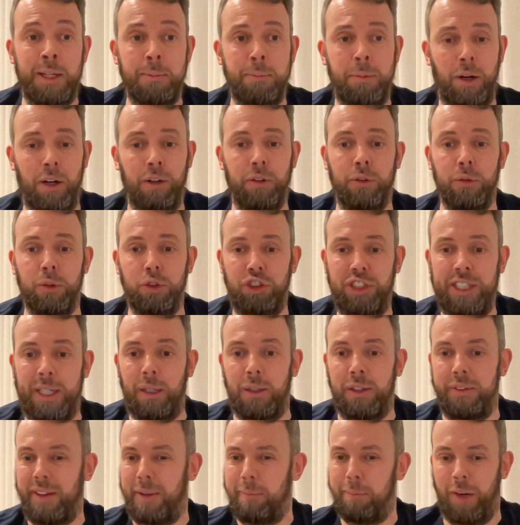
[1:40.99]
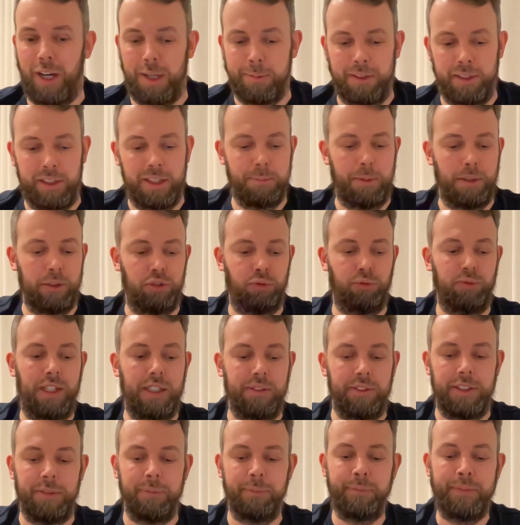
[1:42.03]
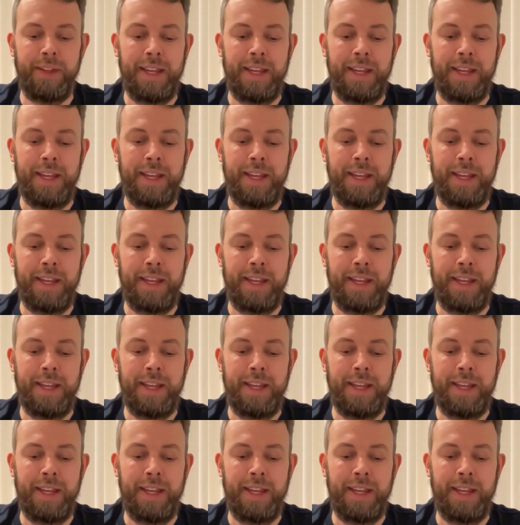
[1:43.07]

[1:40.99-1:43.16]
a bath or shower. That might be the most relevant.